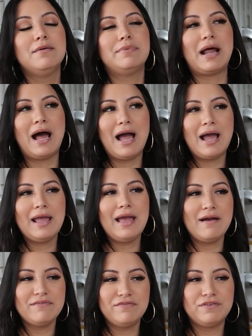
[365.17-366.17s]
but I
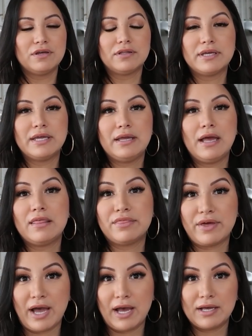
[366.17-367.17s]
have a feeling
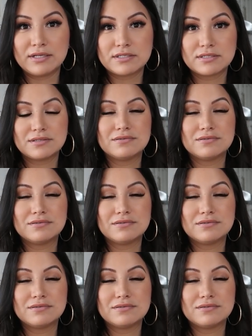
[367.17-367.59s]
that